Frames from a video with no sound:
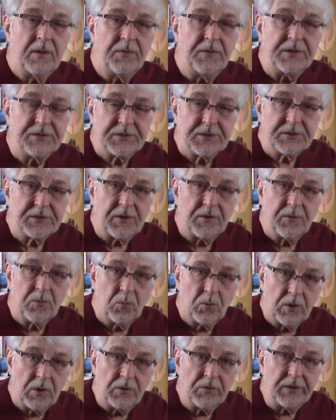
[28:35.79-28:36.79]
This is
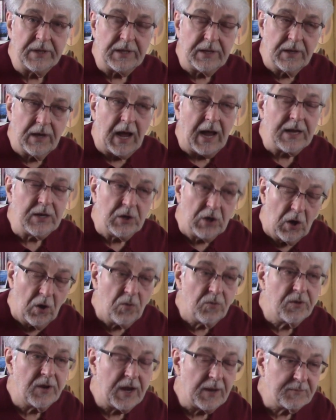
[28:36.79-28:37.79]
otherworldly. I
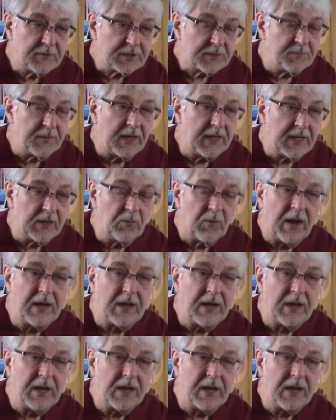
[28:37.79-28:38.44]
know that I'm smelling